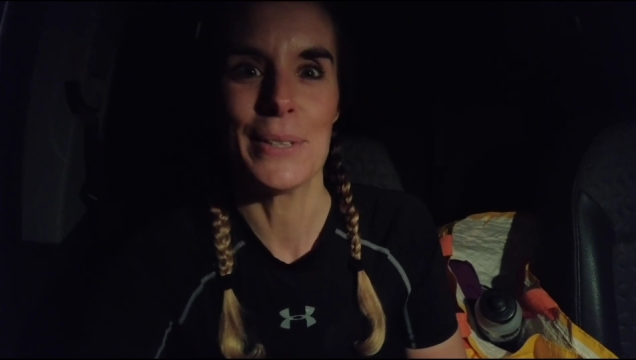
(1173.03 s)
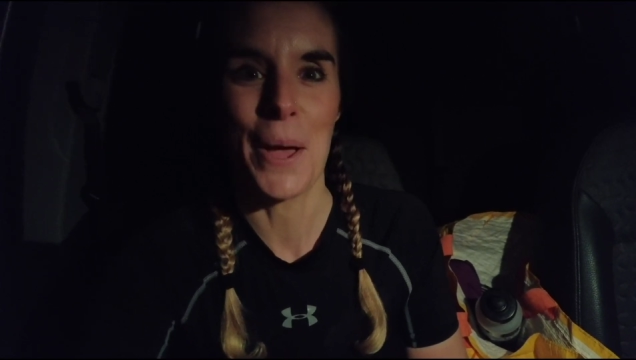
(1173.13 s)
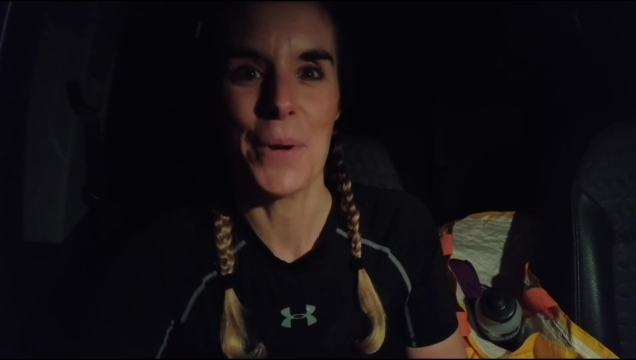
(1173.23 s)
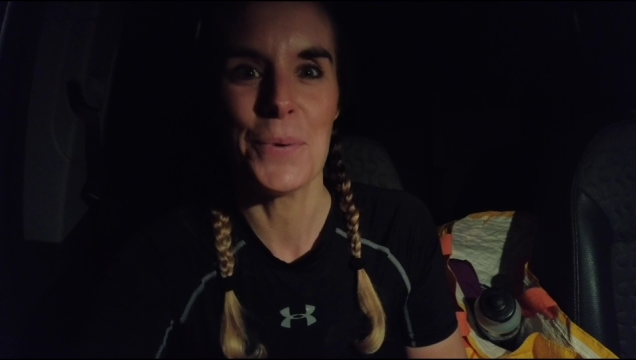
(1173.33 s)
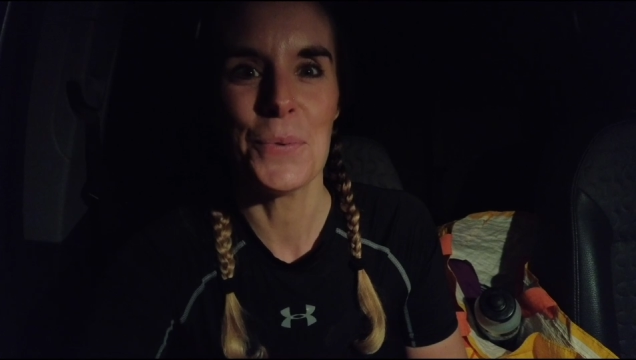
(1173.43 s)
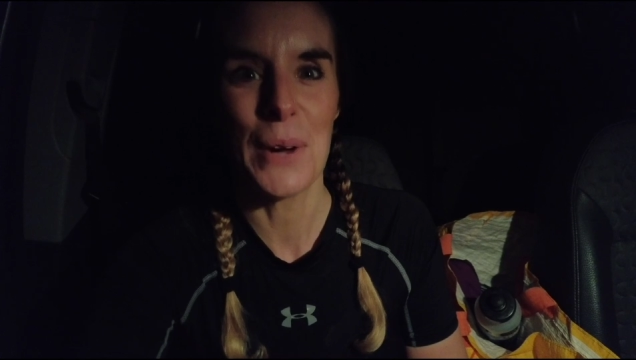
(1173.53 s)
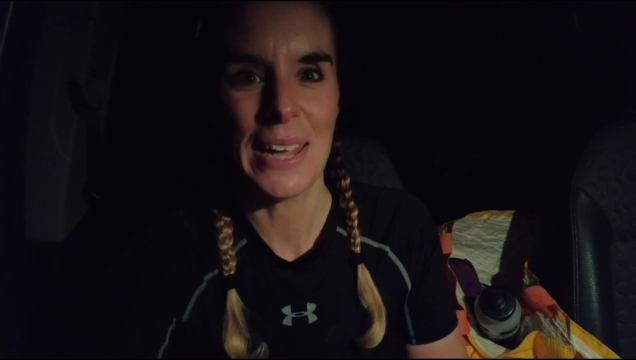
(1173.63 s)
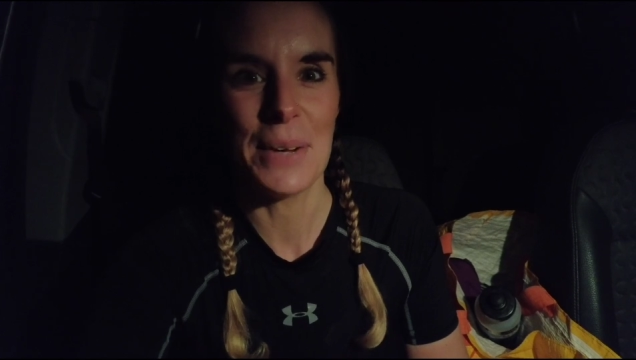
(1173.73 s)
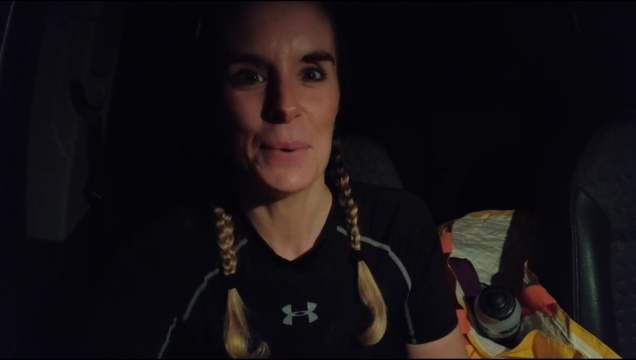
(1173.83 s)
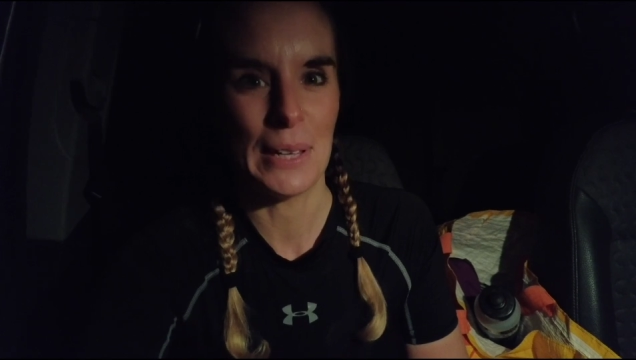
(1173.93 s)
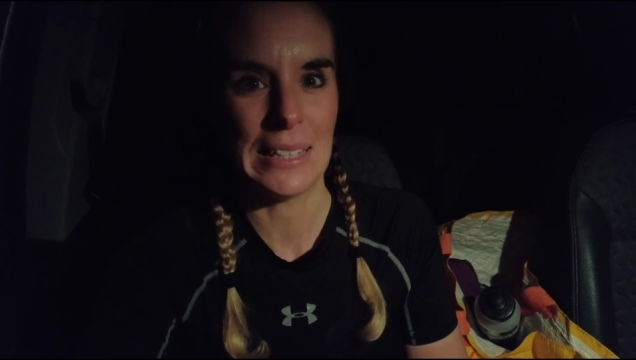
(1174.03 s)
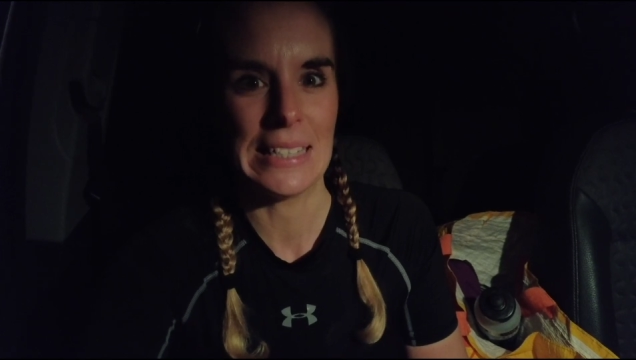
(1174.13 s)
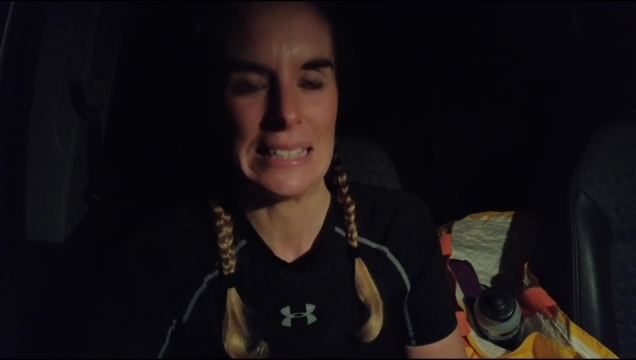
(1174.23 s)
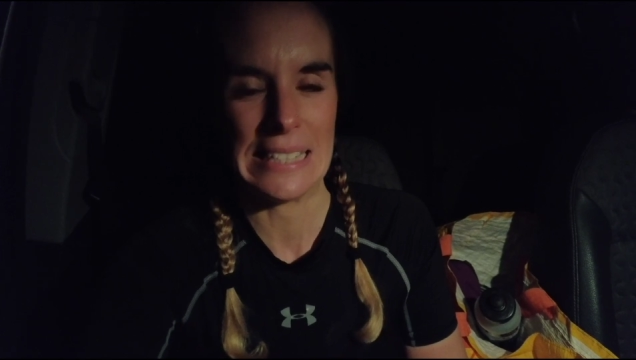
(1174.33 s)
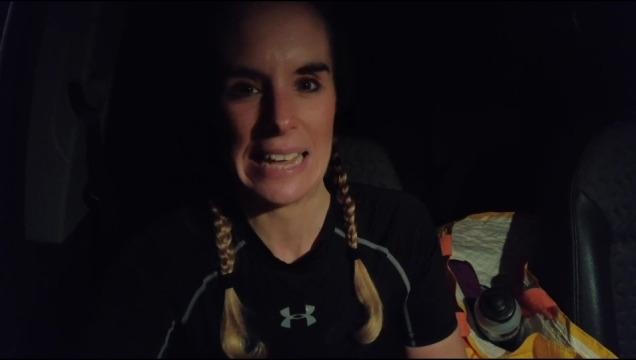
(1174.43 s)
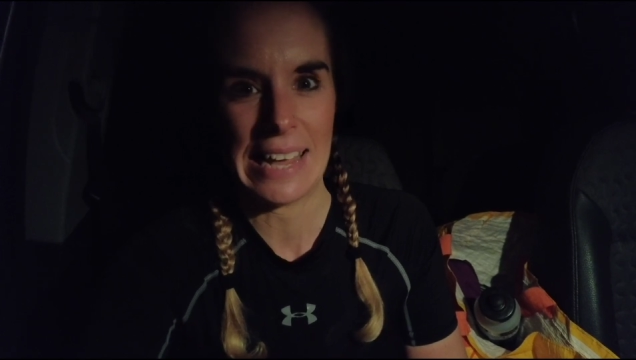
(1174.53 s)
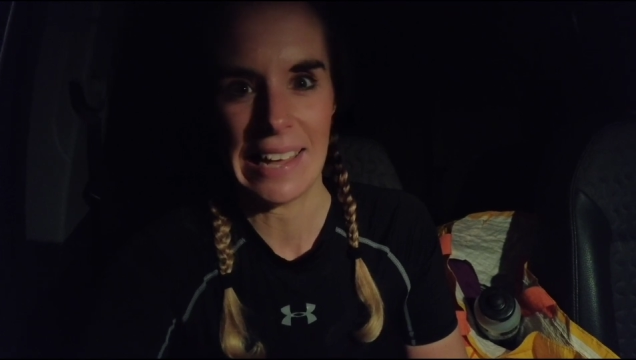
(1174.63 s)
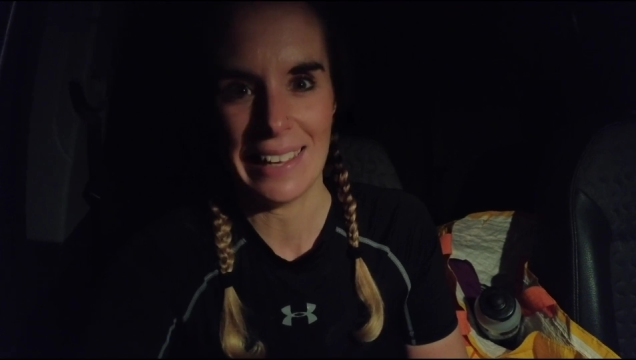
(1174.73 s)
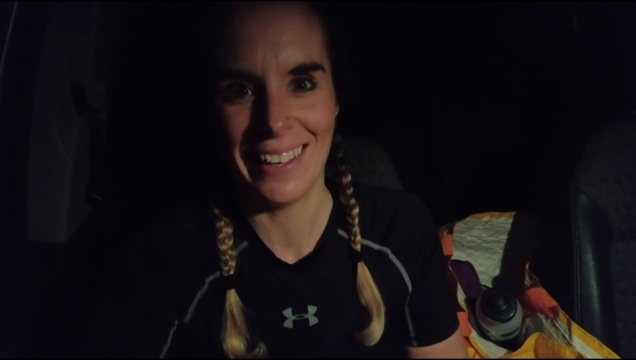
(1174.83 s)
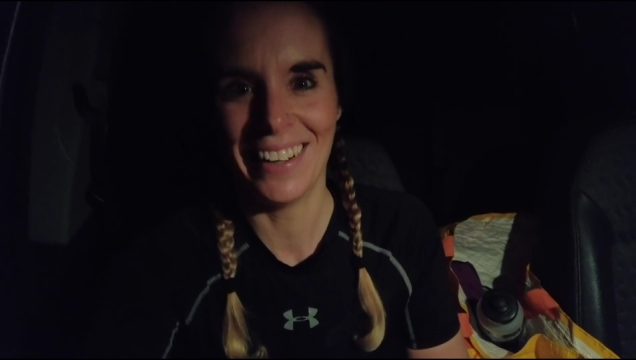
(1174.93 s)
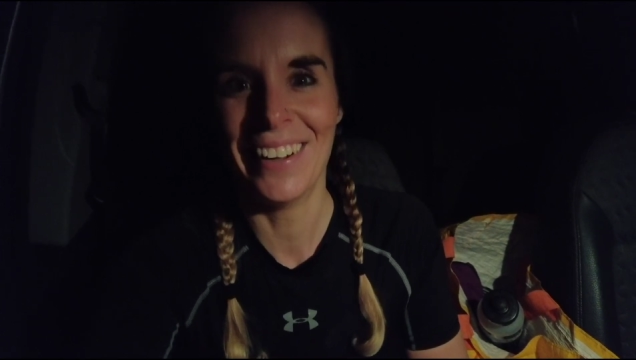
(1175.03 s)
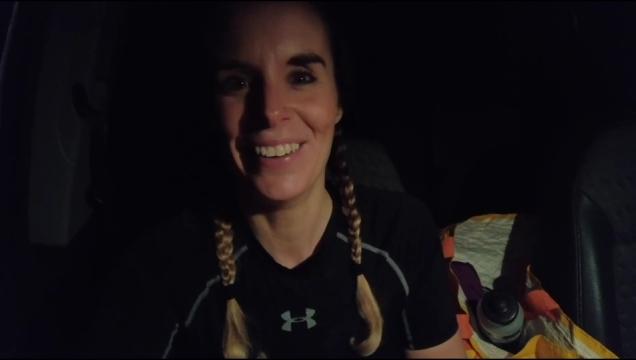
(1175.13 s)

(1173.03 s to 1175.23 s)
so we will see.